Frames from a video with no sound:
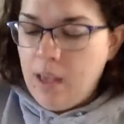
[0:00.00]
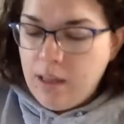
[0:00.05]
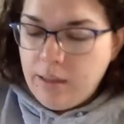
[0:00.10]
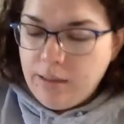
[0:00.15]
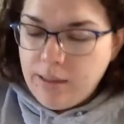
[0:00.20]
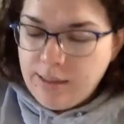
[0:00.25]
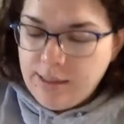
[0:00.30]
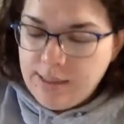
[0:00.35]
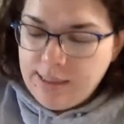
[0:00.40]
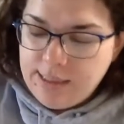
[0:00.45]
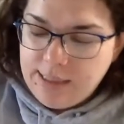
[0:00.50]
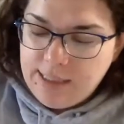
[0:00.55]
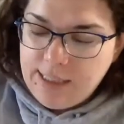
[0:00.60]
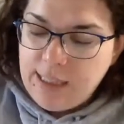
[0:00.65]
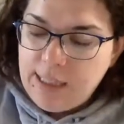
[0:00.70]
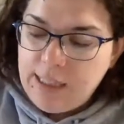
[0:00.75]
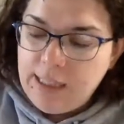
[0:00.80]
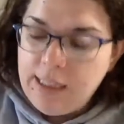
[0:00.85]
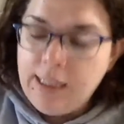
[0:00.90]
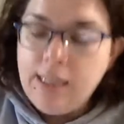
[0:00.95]
Let's
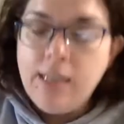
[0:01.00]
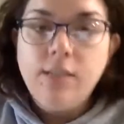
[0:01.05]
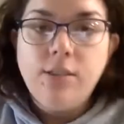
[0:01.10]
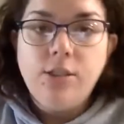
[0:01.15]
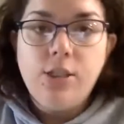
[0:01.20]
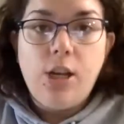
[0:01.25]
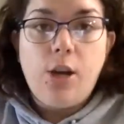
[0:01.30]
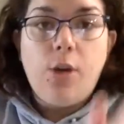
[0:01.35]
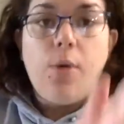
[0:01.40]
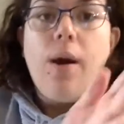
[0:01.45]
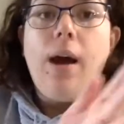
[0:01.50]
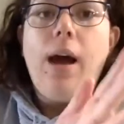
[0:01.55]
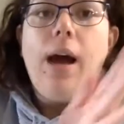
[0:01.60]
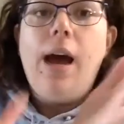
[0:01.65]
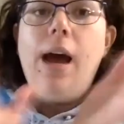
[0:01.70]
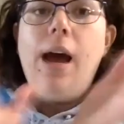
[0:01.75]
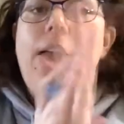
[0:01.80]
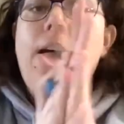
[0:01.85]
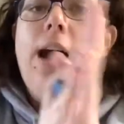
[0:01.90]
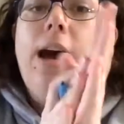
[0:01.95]
see. So
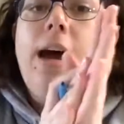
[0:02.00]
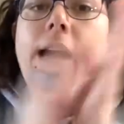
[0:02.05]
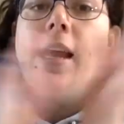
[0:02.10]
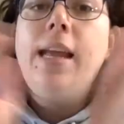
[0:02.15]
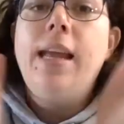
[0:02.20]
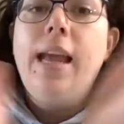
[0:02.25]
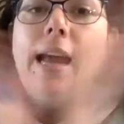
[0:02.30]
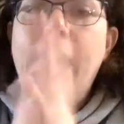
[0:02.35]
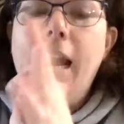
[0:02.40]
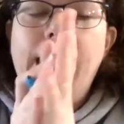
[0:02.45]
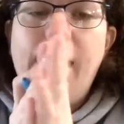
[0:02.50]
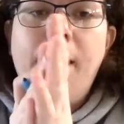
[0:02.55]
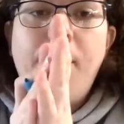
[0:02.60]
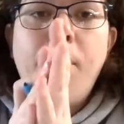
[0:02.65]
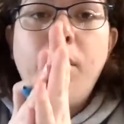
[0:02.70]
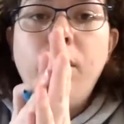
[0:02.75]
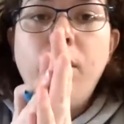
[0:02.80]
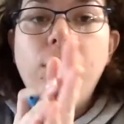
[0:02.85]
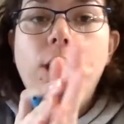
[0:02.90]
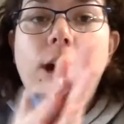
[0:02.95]
I am,
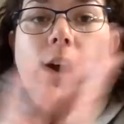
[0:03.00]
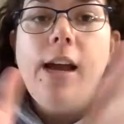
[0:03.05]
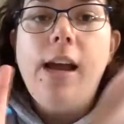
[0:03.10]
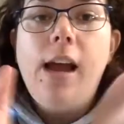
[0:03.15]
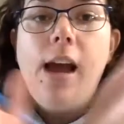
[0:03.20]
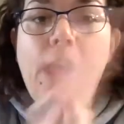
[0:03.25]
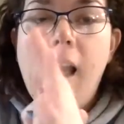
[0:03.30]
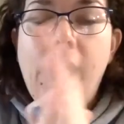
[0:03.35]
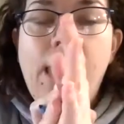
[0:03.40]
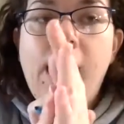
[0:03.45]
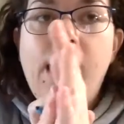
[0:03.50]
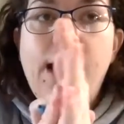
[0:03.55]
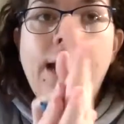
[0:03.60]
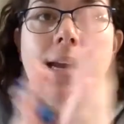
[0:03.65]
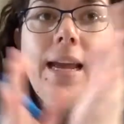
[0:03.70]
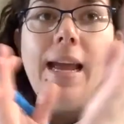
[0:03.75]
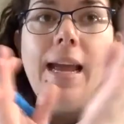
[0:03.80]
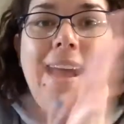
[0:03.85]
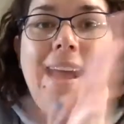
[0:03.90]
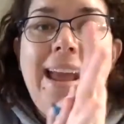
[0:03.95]
not
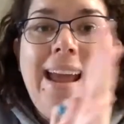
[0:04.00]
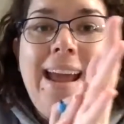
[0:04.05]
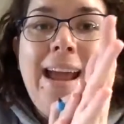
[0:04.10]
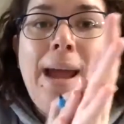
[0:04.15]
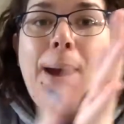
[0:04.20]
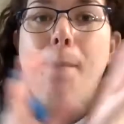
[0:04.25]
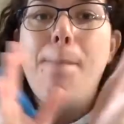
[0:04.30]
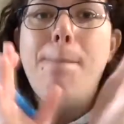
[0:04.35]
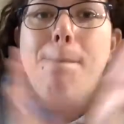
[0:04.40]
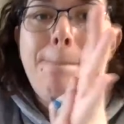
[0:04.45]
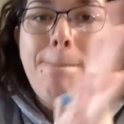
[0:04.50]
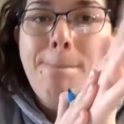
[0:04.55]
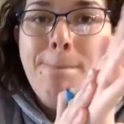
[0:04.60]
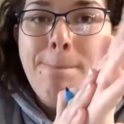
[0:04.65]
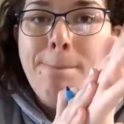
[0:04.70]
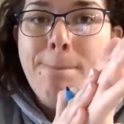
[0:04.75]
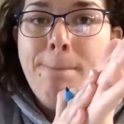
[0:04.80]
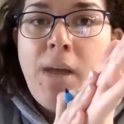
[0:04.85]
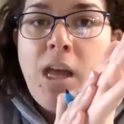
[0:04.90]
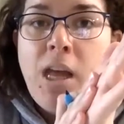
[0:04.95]
I
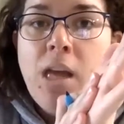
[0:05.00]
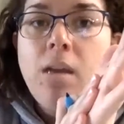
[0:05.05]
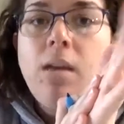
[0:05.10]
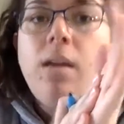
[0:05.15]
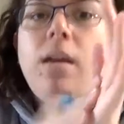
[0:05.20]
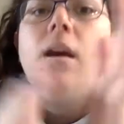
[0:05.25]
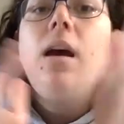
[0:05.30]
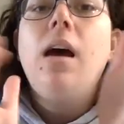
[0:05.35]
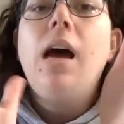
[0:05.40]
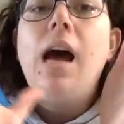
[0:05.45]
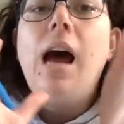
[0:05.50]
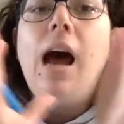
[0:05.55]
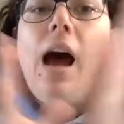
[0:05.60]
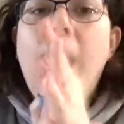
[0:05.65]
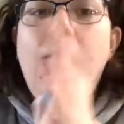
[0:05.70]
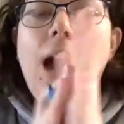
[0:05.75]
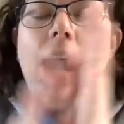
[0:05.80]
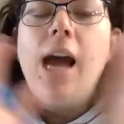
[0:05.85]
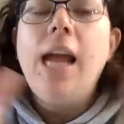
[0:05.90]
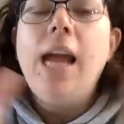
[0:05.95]
am.
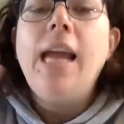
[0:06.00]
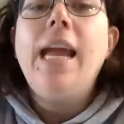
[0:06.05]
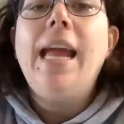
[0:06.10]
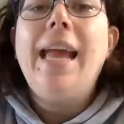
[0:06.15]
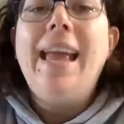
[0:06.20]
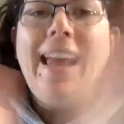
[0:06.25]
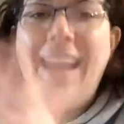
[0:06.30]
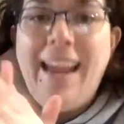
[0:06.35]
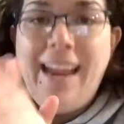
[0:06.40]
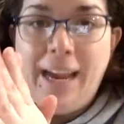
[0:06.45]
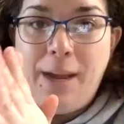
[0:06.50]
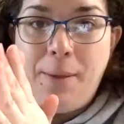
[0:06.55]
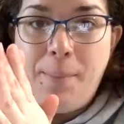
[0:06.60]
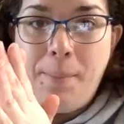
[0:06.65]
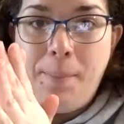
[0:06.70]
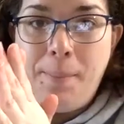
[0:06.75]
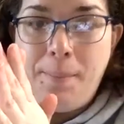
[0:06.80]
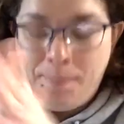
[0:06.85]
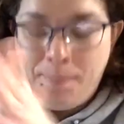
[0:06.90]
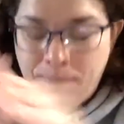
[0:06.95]
I
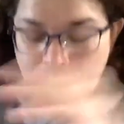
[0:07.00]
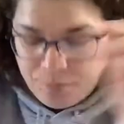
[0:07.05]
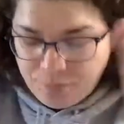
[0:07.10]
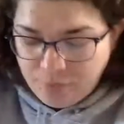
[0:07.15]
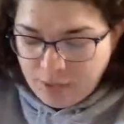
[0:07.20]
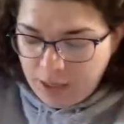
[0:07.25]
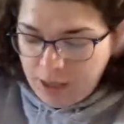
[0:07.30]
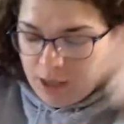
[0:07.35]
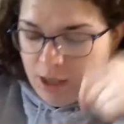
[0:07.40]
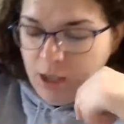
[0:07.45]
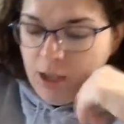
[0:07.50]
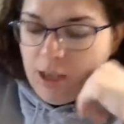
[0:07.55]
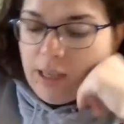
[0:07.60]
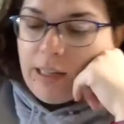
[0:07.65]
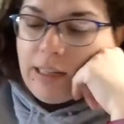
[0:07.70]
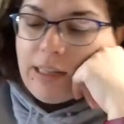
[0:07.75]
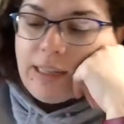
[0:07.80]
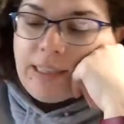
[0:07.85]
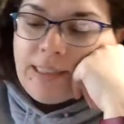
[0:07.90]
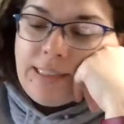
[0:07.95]
am.
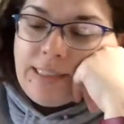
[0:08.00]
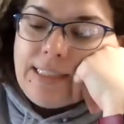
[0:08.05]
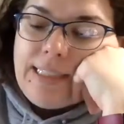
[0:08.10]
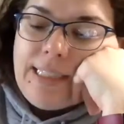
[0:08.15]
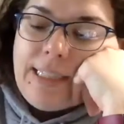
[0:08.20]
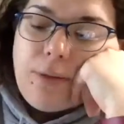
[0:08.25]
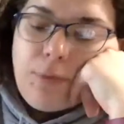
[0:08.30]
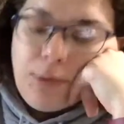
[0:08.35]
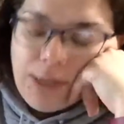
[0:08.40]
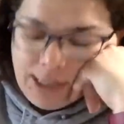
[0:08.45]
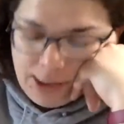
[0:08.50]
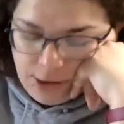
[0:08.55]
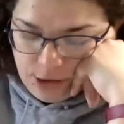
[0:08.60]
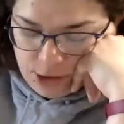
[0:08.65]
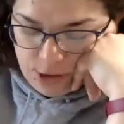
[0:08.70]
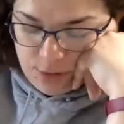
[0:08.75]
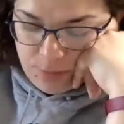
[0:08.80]
Let's see, what else?